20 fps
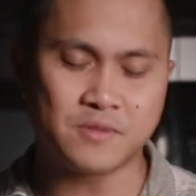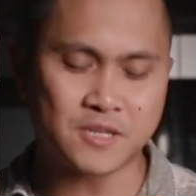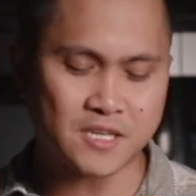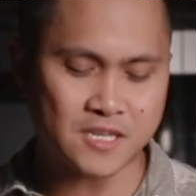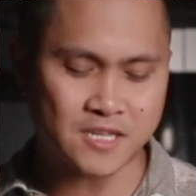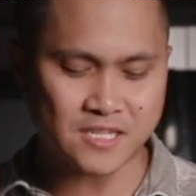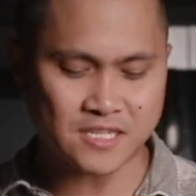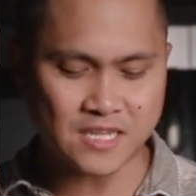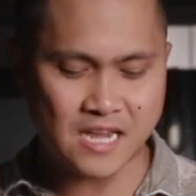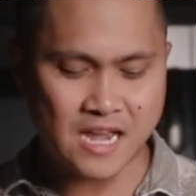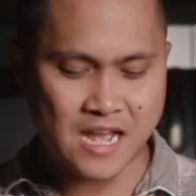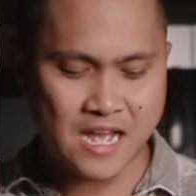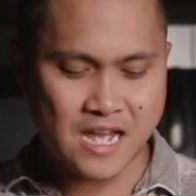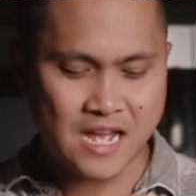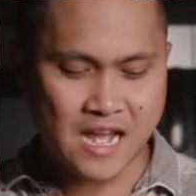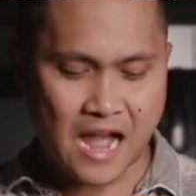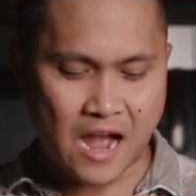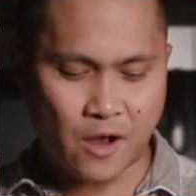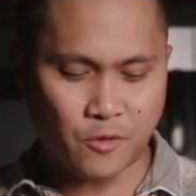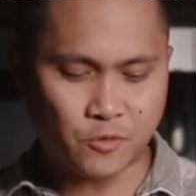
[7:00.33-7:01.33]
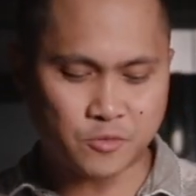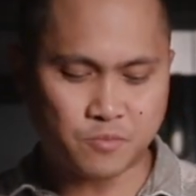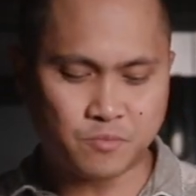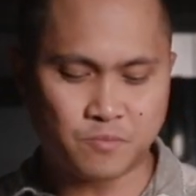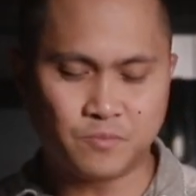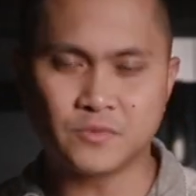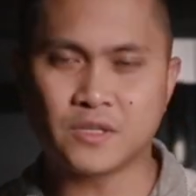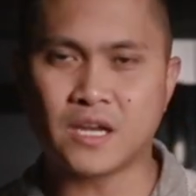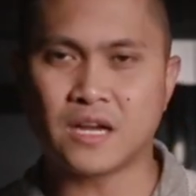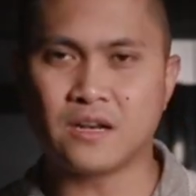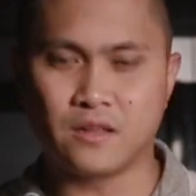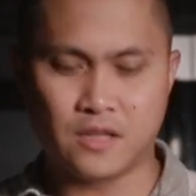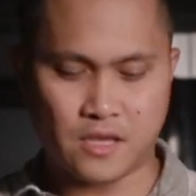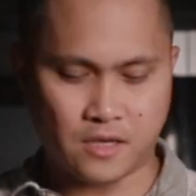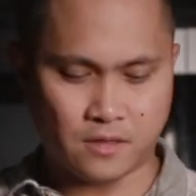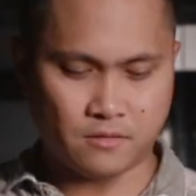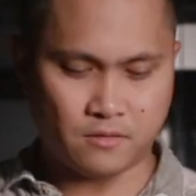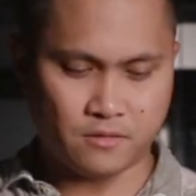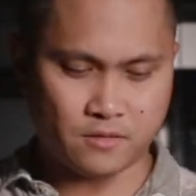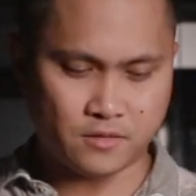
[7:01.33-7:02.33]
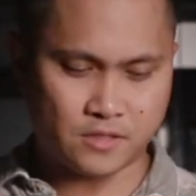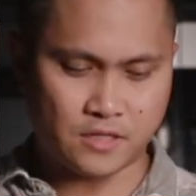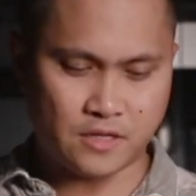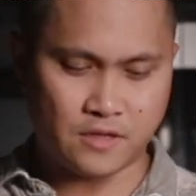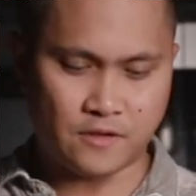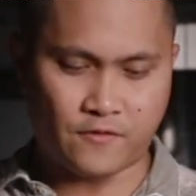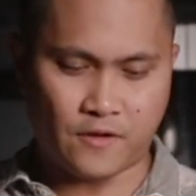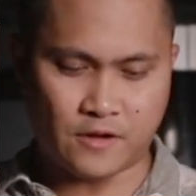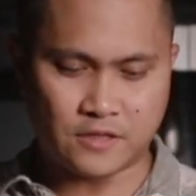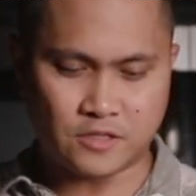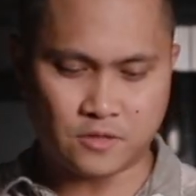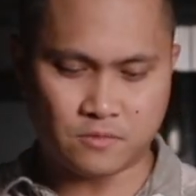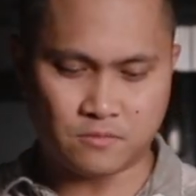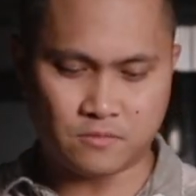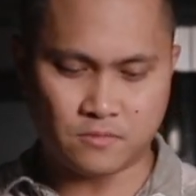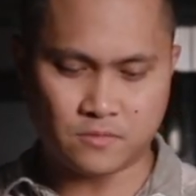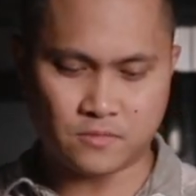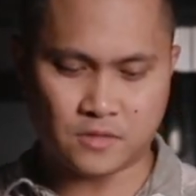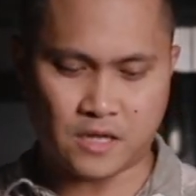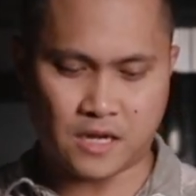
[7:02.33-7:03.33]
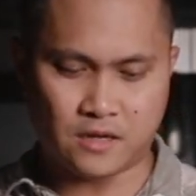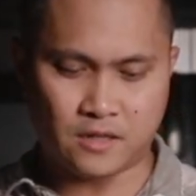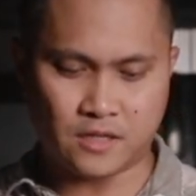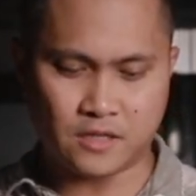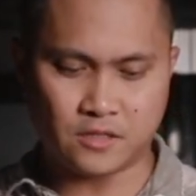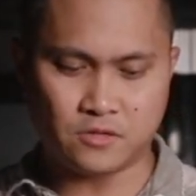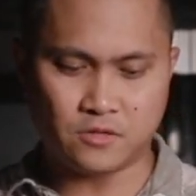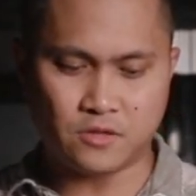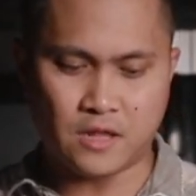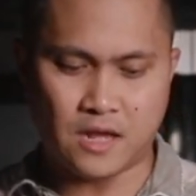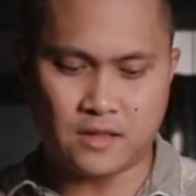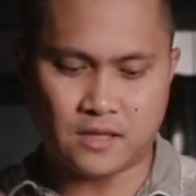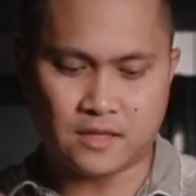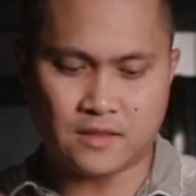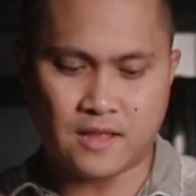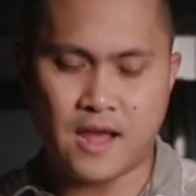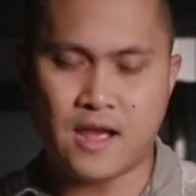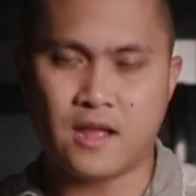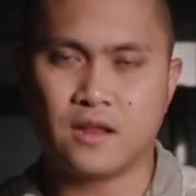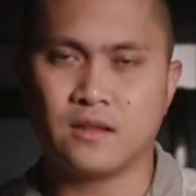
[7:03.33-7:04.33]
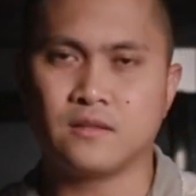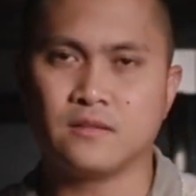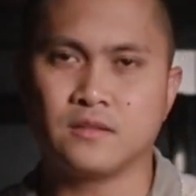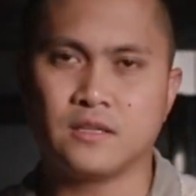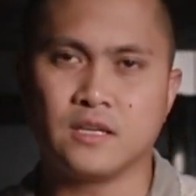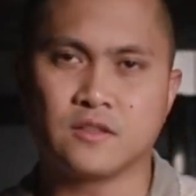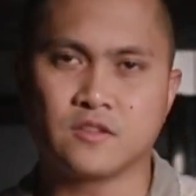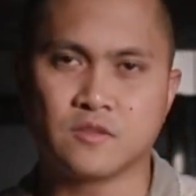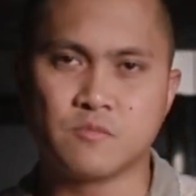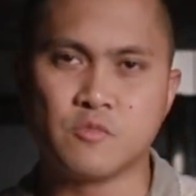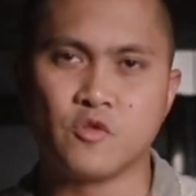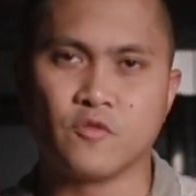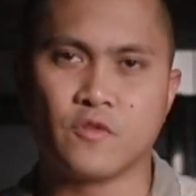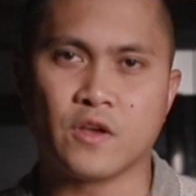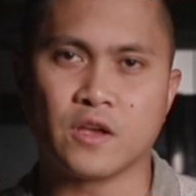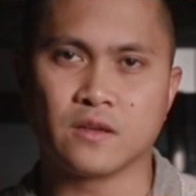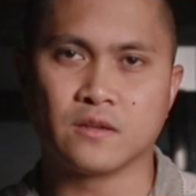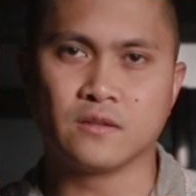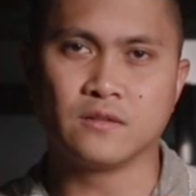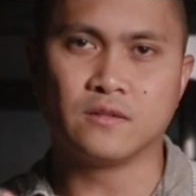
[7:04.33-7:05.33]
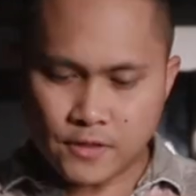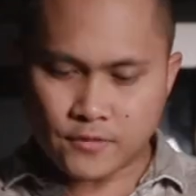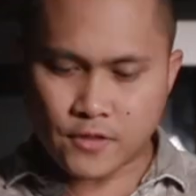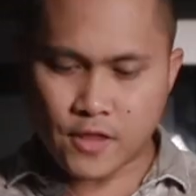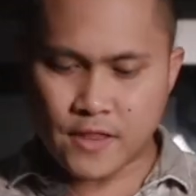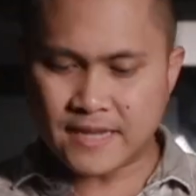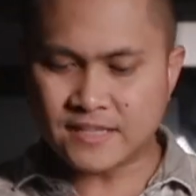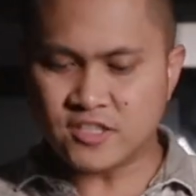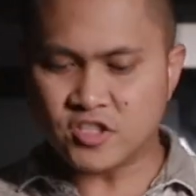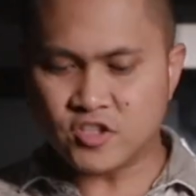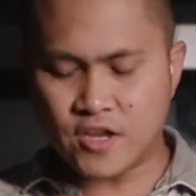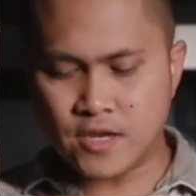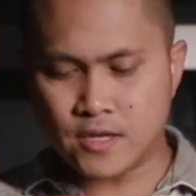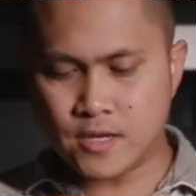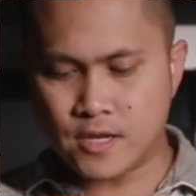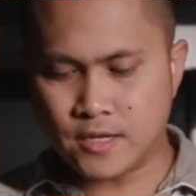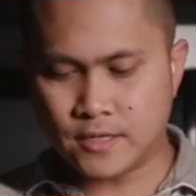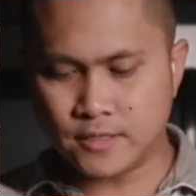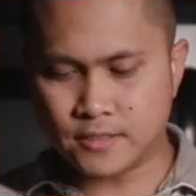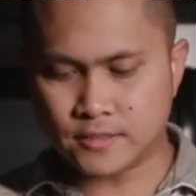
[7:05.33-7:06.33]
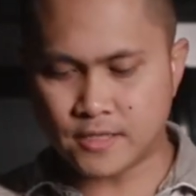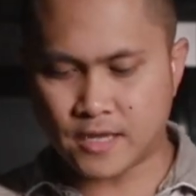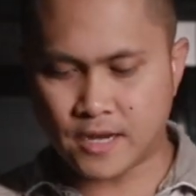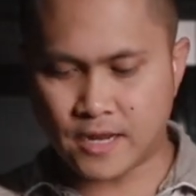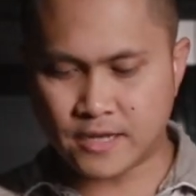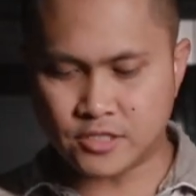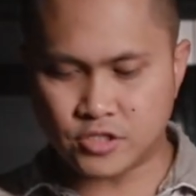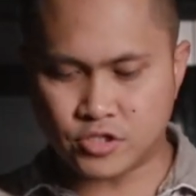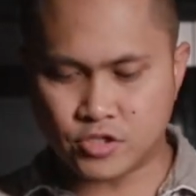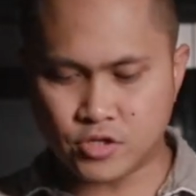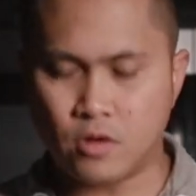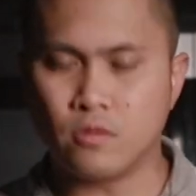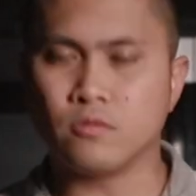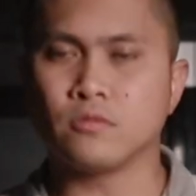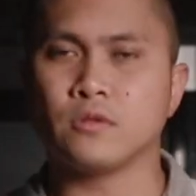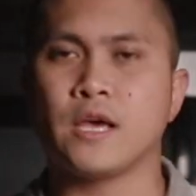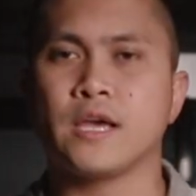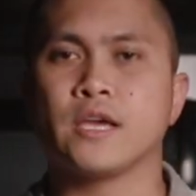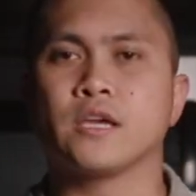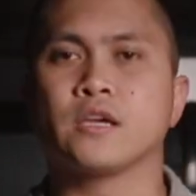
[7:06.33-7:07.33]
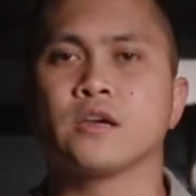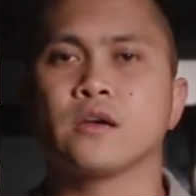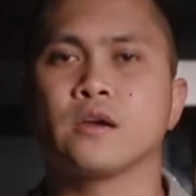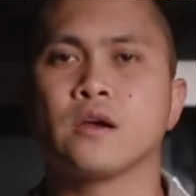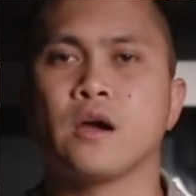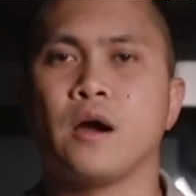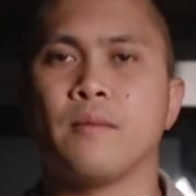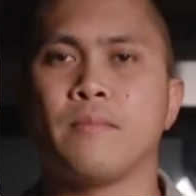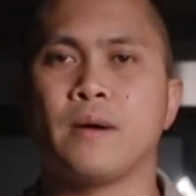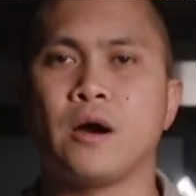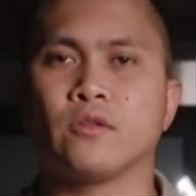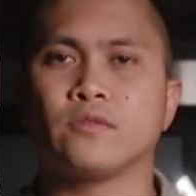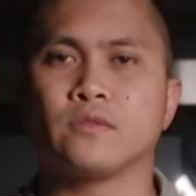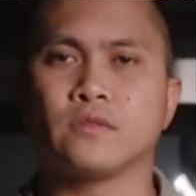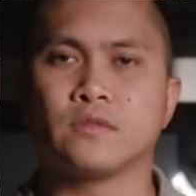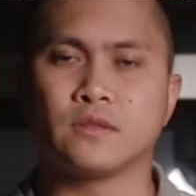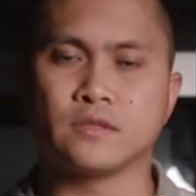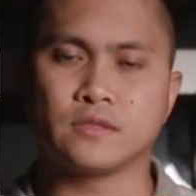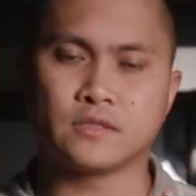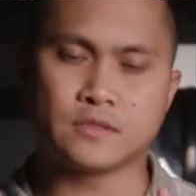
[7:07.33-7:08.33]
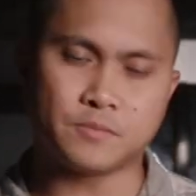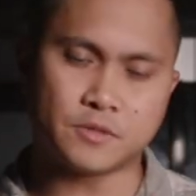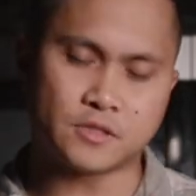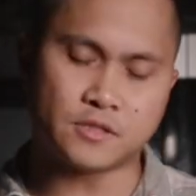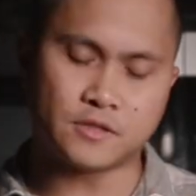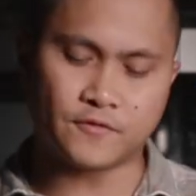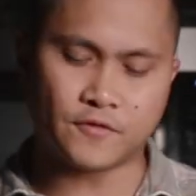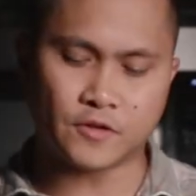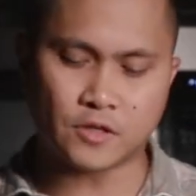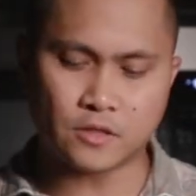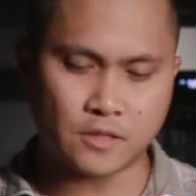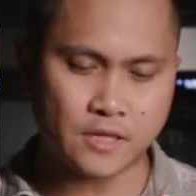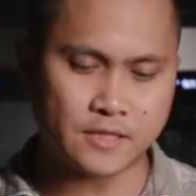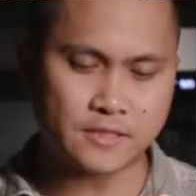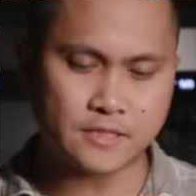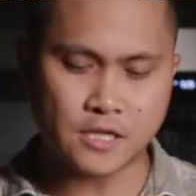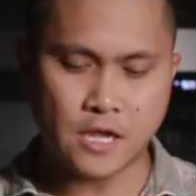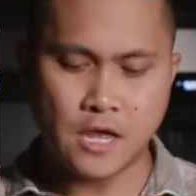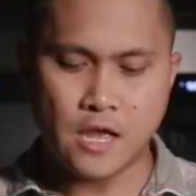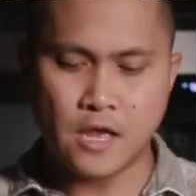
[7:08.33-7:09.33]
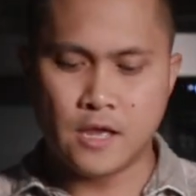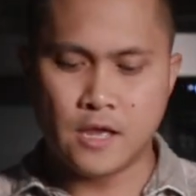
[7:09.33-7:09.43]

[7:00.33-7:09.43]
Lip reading: because I was kind of like, see, if I just kind of like do that like that, it's moving. The next thing that I don't like about this specific lens